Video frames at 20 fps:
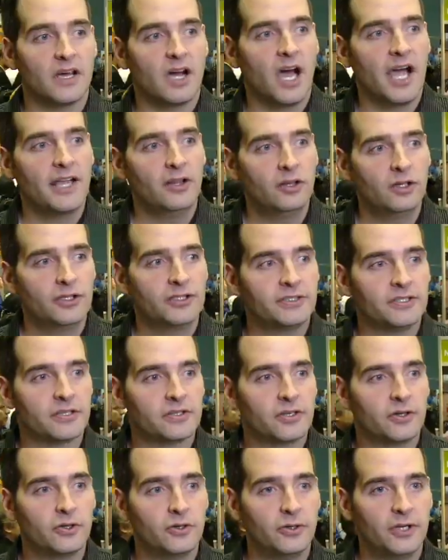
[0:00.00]
I looked
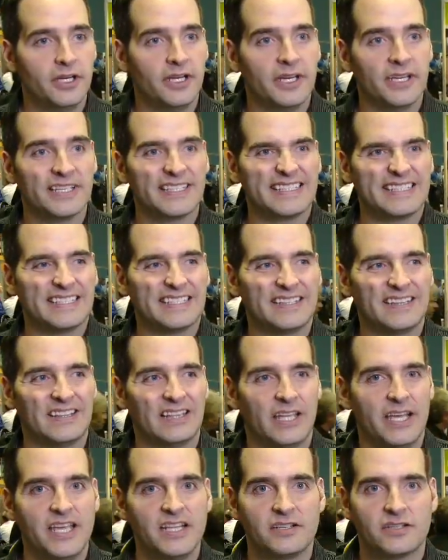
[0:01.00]
at
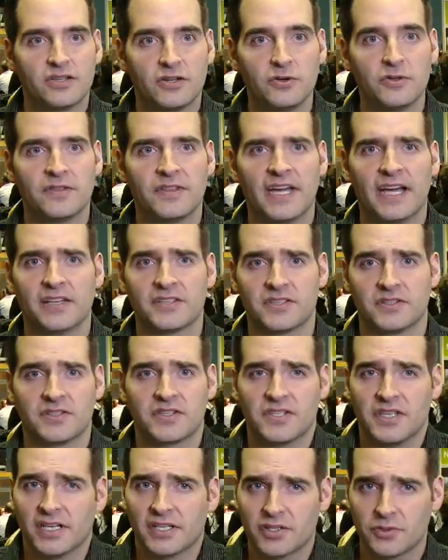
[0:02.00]
CUDA late
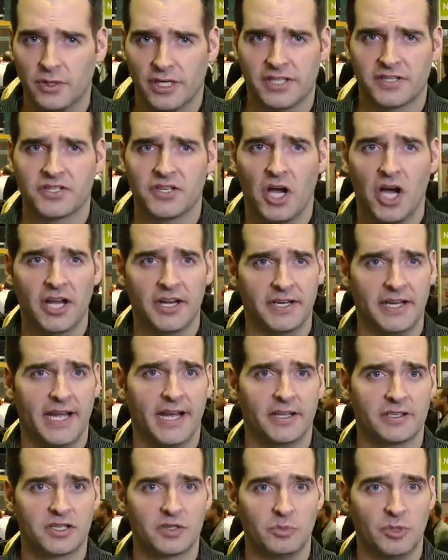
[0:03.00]
2006 when I saw an
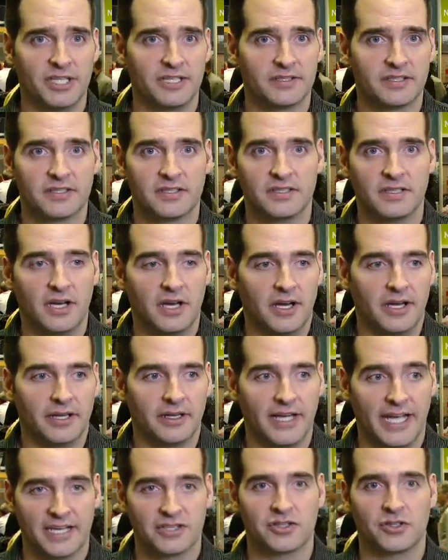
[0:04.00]
announcement,
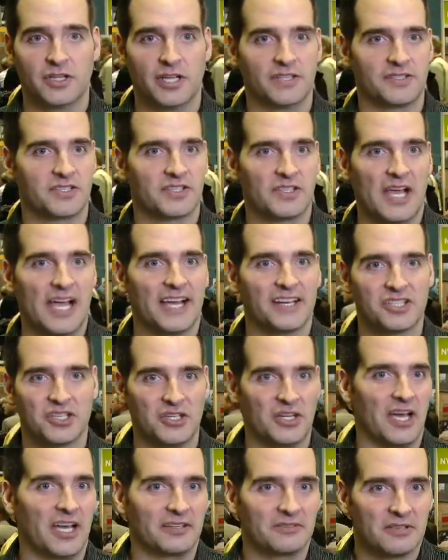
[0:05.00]
actually on
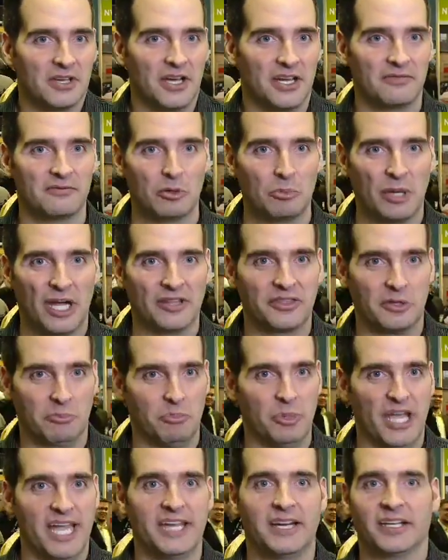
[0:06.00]
Slashdot, kind of about the
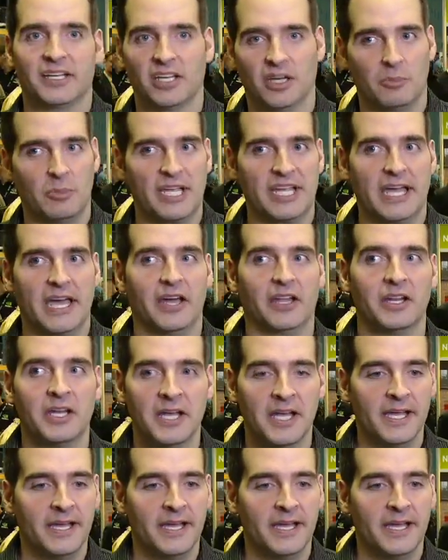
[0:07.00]
beta coming out.